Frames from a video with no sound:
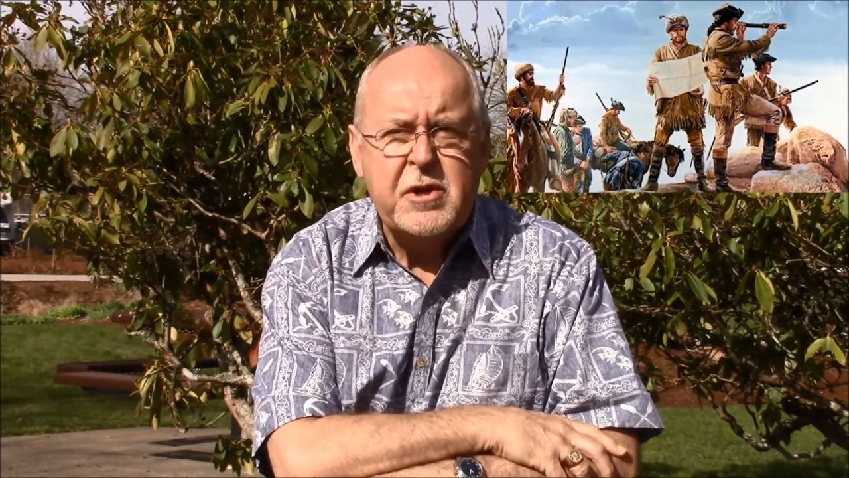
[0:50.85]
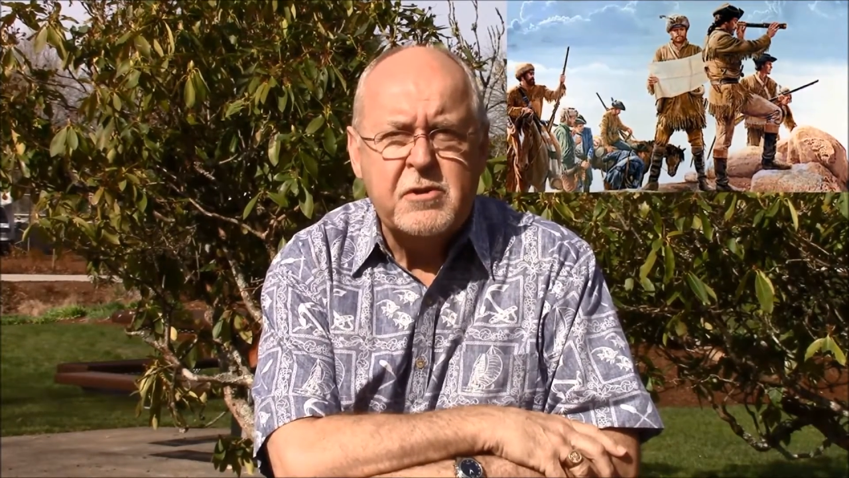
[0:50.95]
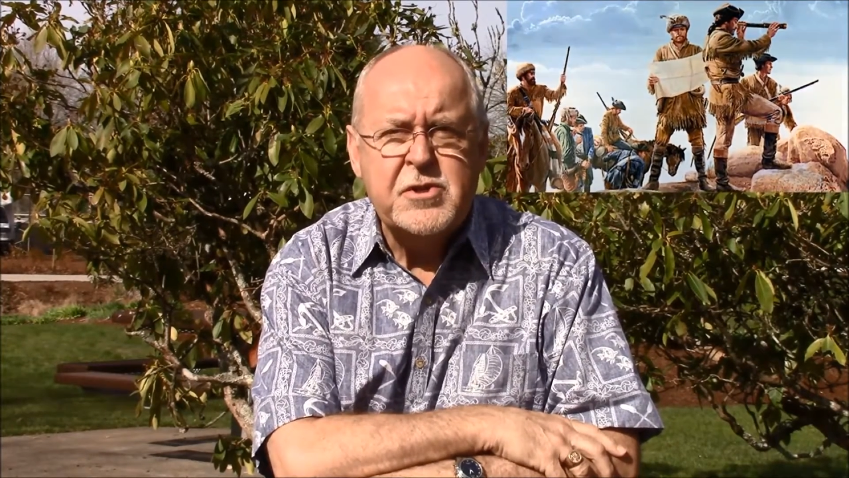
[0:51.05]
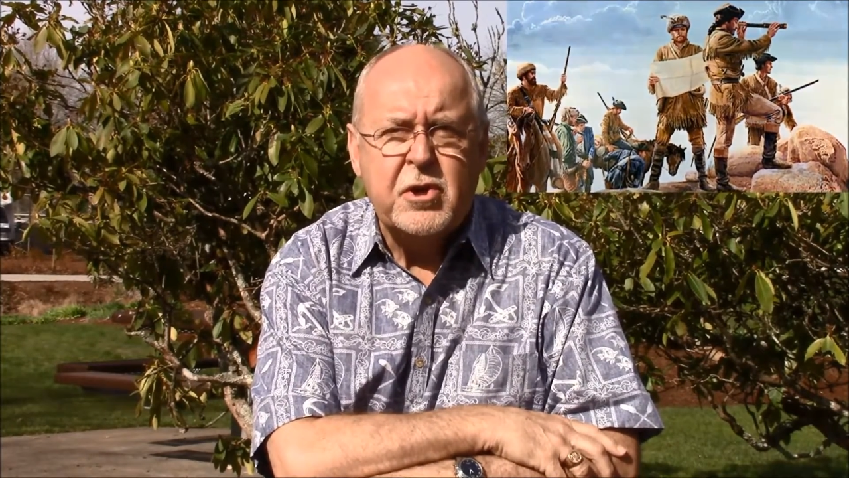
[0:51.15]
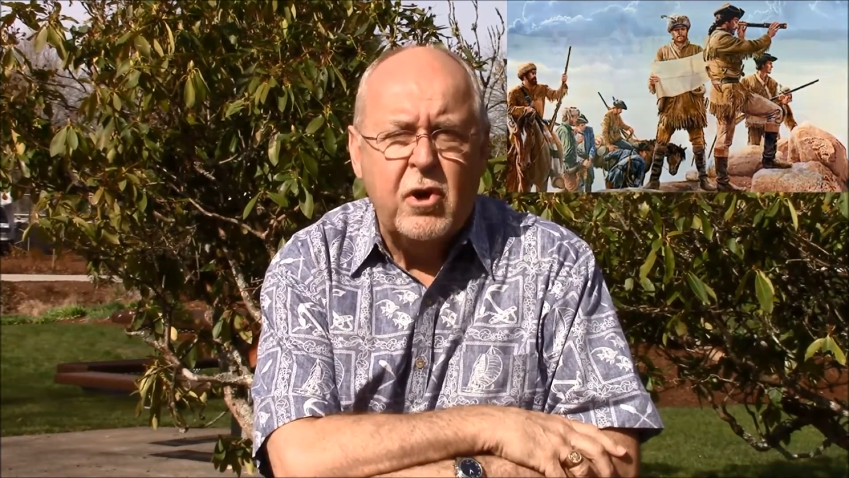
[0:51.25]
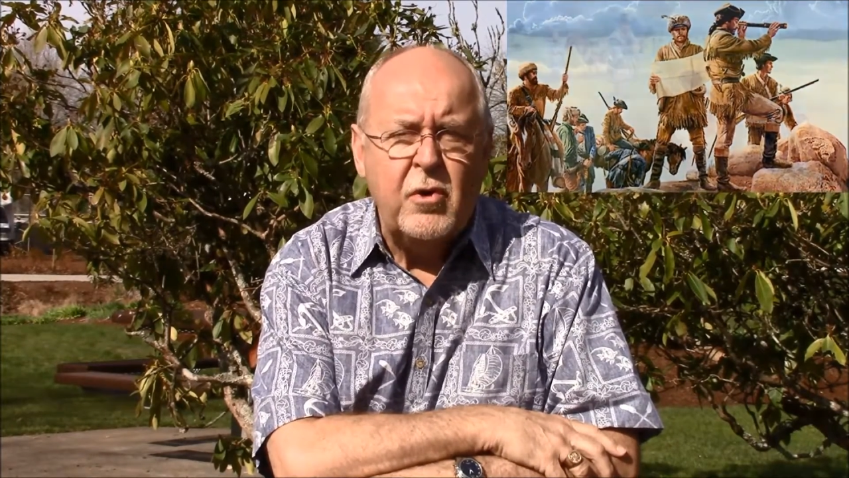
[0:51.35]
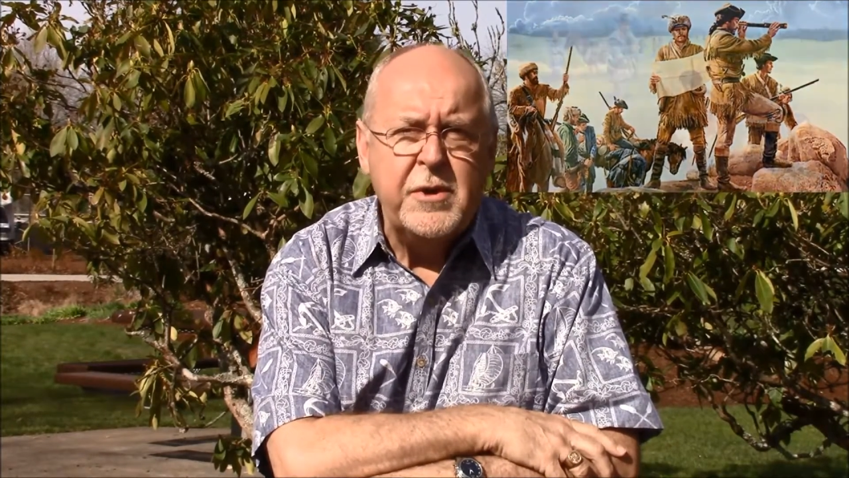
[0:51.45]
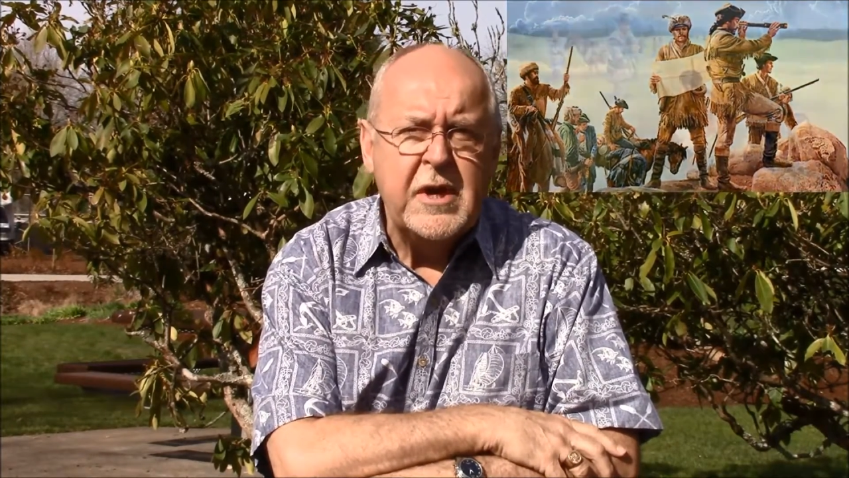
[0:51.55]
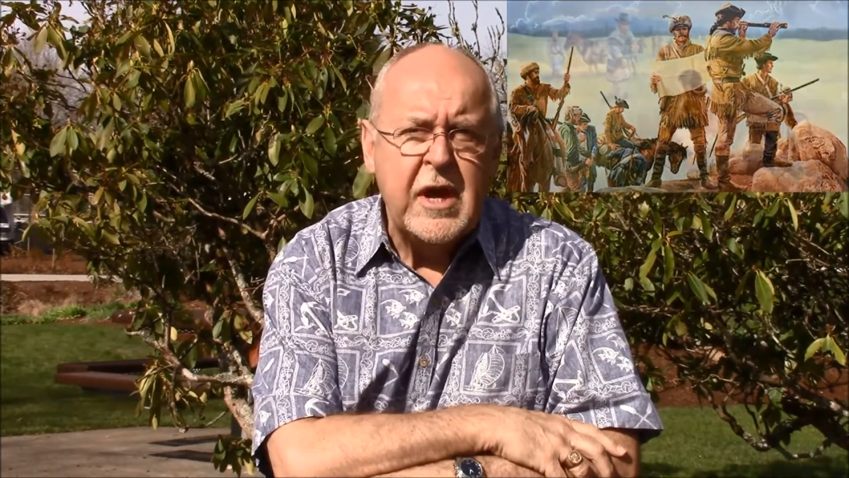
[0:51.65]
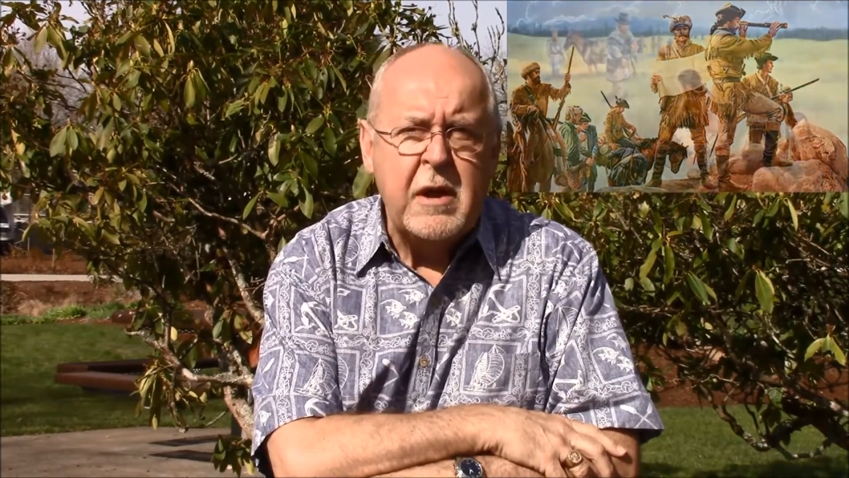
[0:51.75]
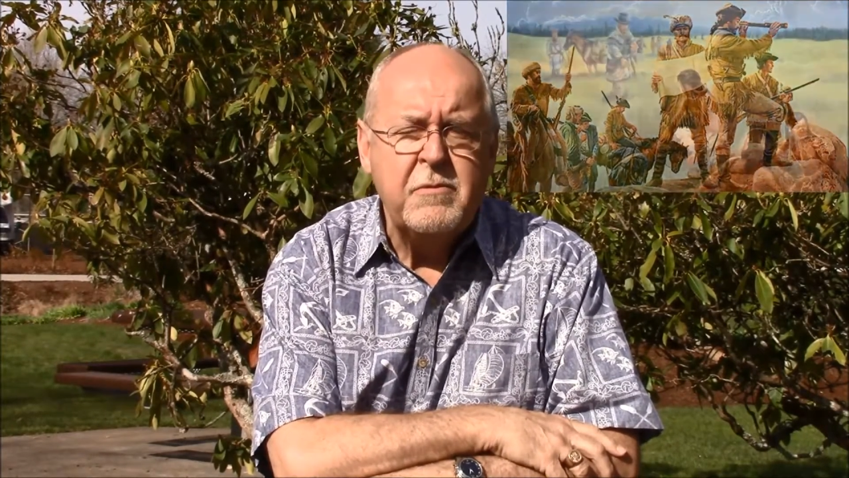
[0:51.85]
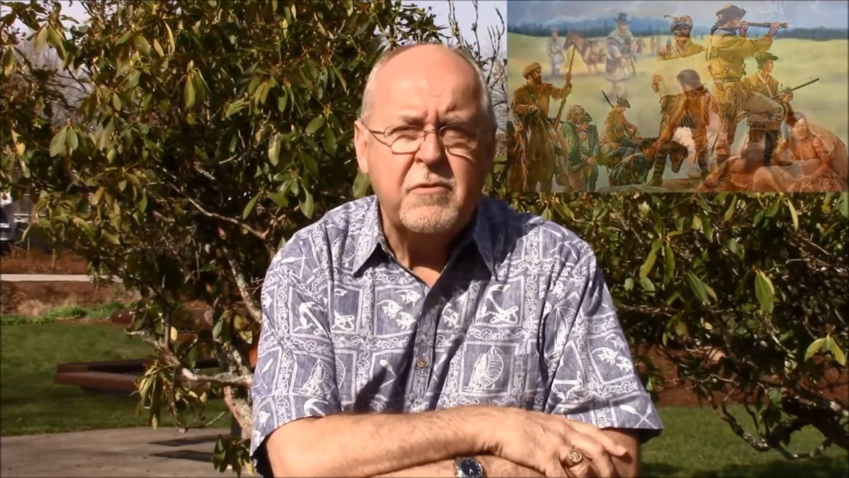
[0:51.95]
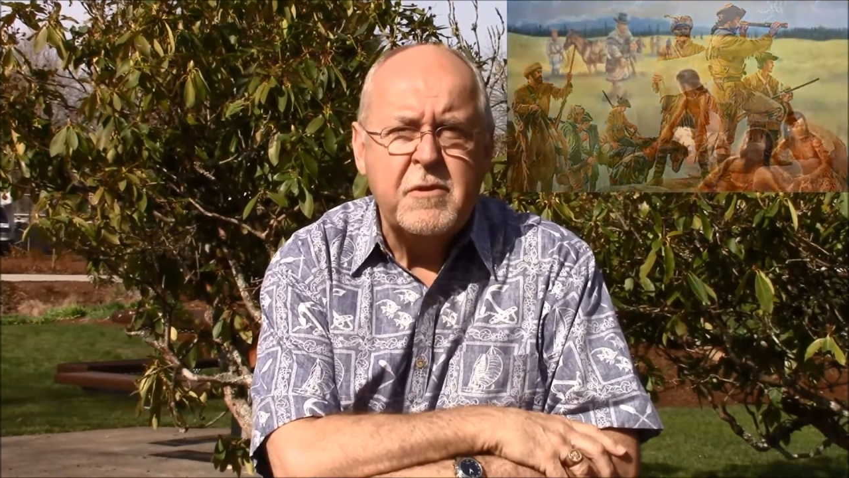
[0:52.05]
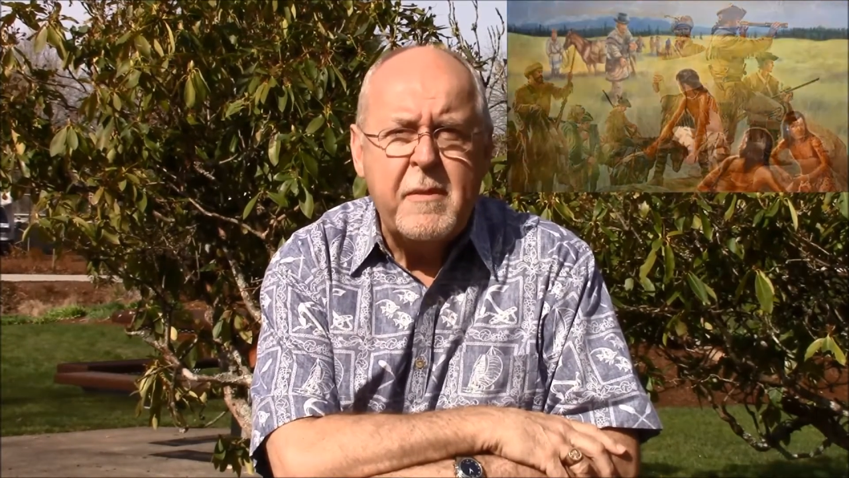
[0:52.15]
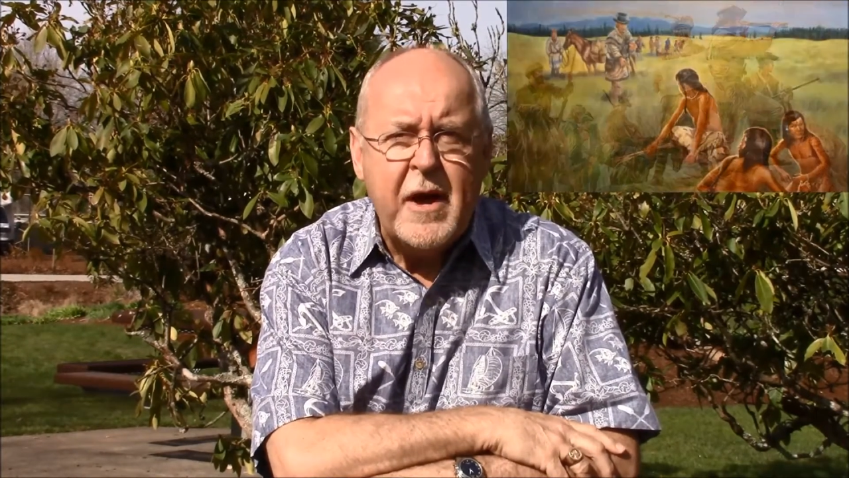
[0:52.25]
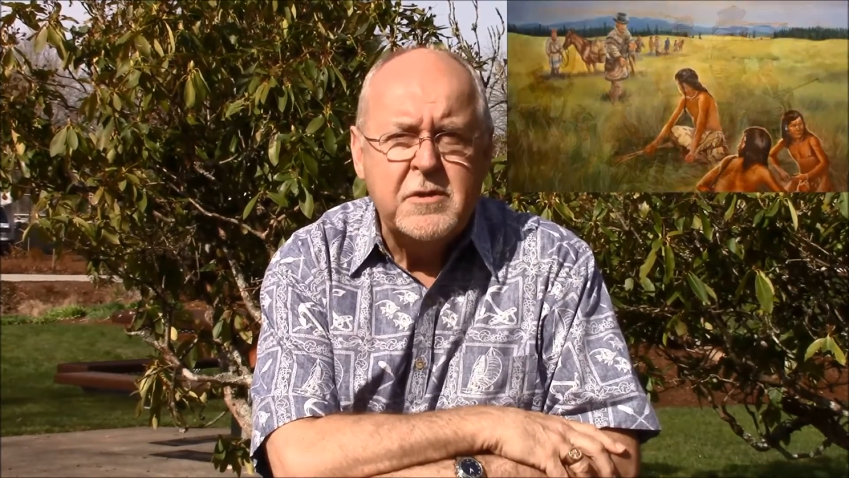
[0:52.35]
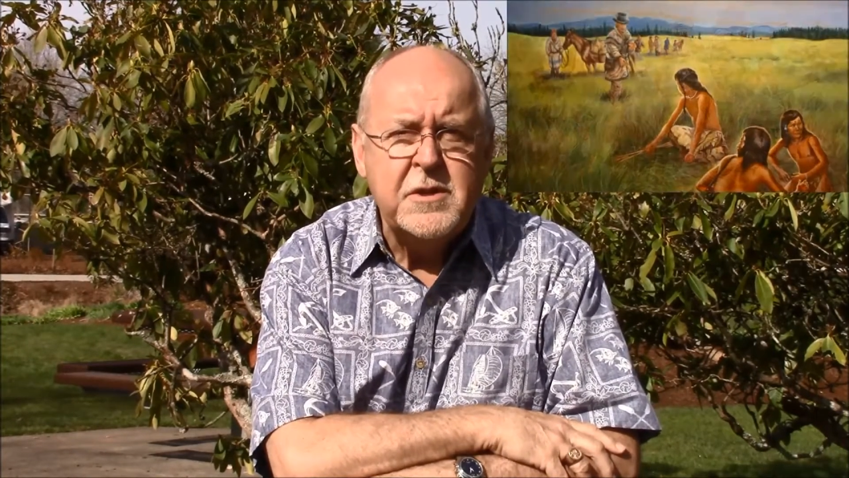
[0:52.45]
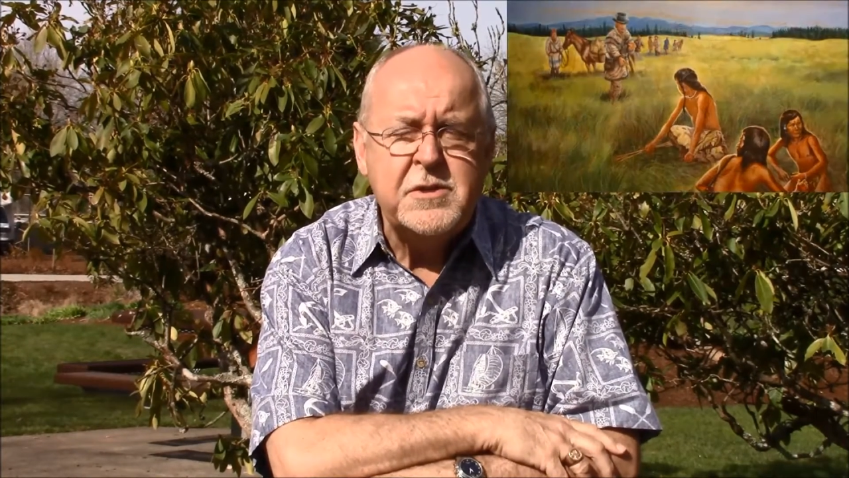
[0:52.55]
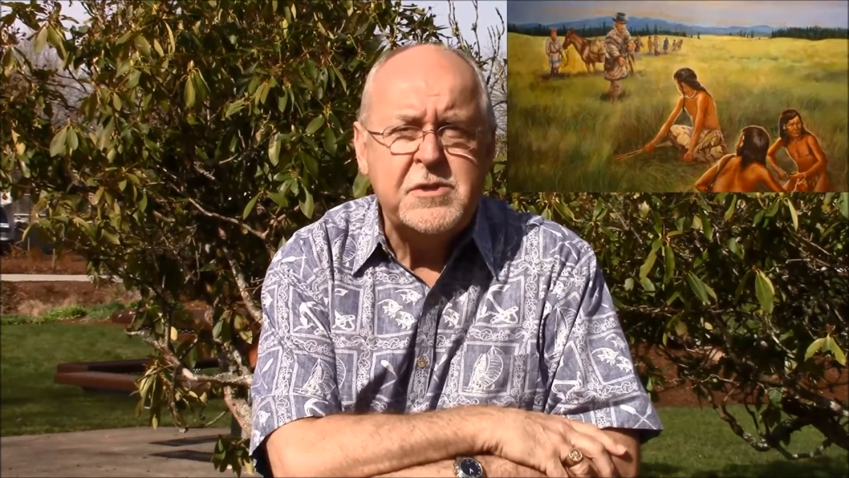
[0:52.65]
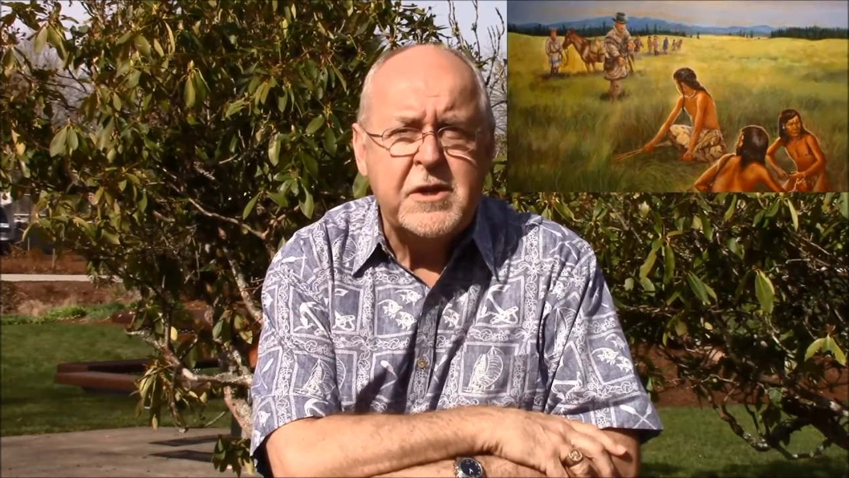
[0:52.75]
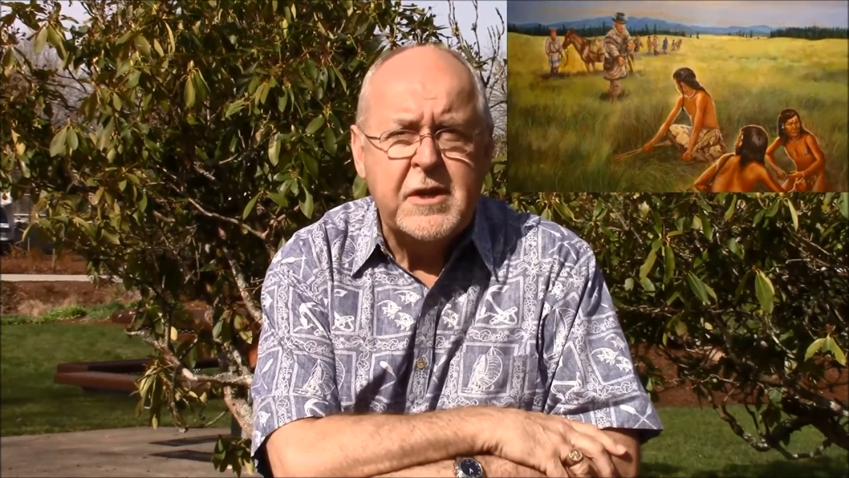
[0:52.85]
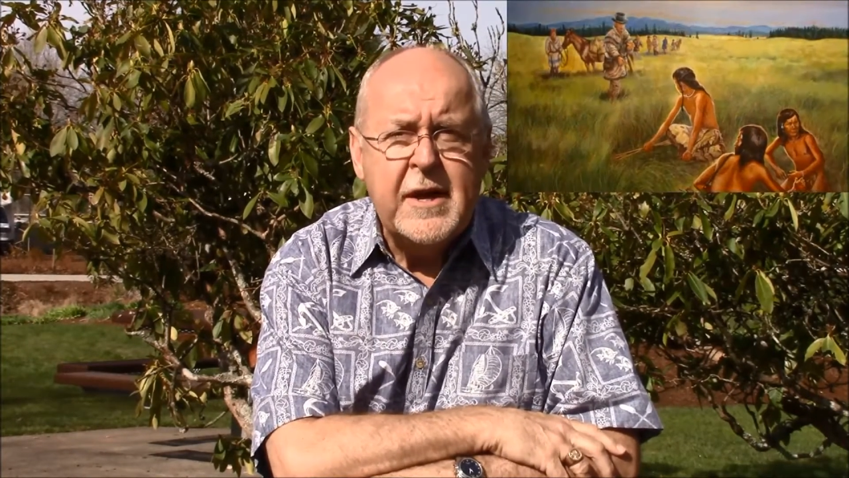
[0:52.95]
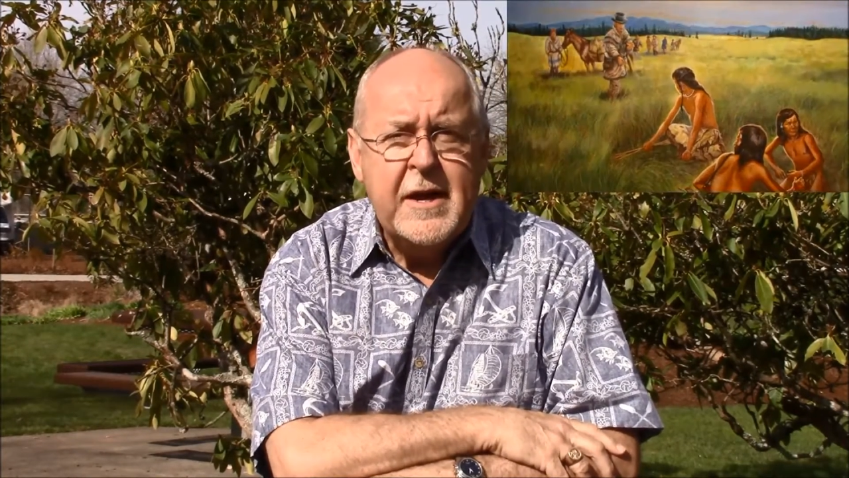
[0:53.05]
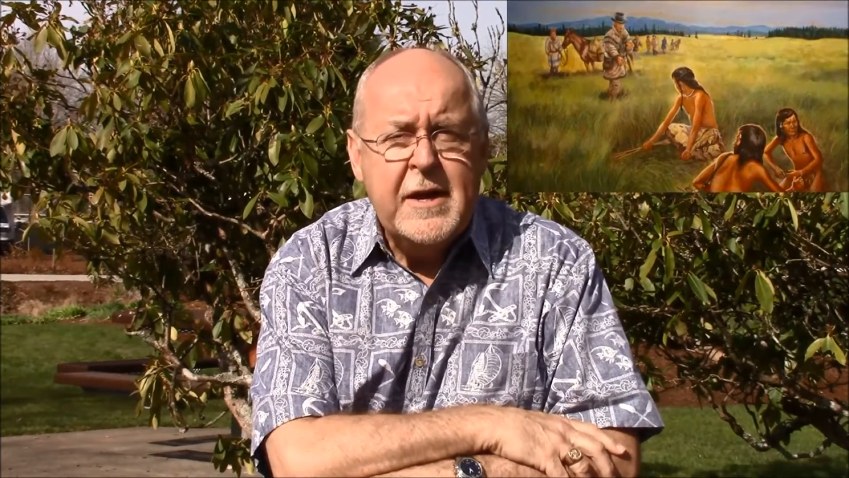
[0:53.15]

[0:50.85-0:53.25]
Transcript: years ago when they came through the mountains, and